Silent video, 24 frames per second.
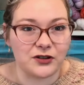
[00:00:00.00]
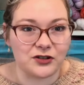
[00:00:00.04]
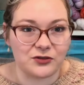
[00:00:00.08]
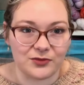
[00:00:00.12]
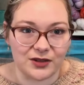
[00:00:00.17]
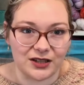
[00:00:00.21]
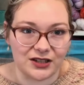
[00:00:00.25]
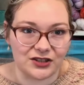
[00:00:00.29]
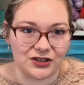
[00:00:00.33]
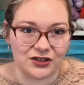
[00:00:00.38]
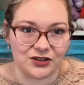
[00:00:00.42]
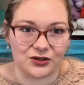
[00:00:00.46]
me
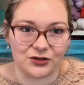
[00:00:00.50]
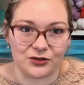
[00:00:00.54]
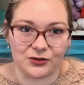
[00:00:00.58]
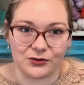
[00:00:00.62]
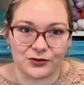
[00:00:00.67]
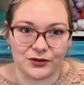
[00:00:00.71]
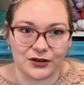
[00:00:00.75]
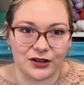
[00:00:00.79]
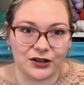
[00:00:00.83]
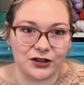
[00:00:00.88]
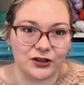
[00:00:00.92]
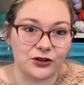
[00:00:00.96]
to
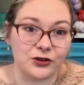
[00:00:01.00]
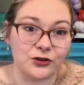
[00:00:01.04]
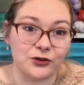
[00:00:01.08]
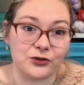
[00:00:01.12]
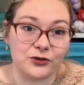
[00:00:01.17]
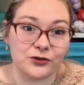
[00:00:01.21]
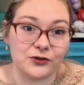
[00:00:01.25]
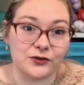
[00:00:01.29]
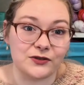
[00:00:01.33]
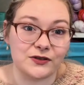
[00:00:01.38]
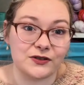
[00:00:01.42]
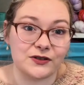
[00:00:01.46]

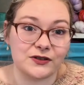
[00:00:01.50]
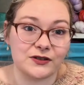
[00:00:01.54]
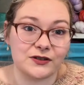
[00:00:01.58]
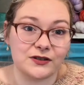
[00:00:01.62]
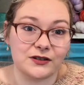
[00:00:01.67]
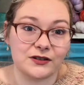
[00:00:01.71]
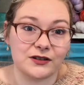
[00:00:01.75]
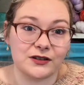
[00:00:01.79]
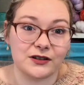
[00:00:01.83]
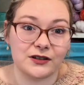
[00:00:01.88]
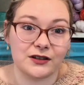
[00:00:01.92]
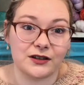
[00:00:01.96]
use
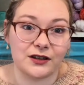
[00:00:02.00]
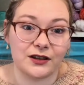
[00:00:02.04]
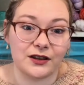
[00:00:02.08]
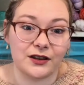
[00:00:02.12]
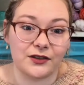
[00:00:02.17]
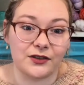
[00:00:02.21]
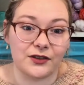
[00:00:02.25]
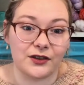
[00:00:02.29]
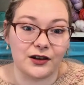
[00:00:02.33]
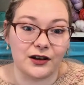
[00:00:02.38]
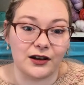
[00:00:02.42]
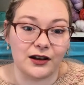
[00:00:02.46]

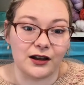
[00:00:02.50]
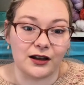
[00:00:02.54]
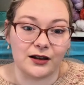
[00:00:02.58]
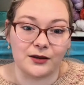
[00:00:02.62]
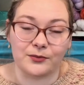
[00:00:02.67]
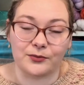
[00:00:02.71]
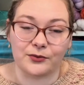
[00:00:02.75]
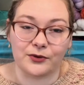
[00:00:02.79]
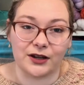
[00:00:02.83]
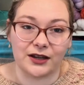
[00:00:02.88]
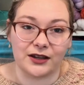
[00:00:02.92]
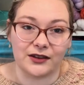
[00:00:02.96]
the
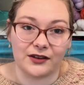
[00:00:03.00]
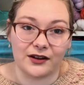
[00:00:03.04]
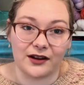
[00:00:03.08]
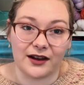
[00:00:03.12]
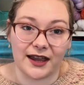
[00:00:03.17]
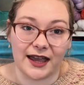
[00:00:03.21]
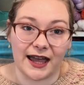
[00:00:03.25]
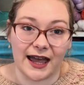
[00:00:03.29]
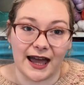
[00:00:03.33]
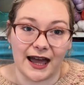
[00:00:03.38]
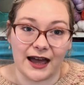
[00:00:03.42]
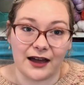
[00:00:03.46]
library that I
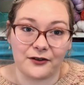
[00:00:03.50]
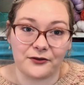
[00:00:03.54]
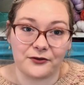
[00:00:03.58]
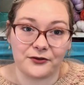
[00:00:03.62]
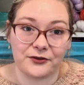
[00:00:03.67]
have.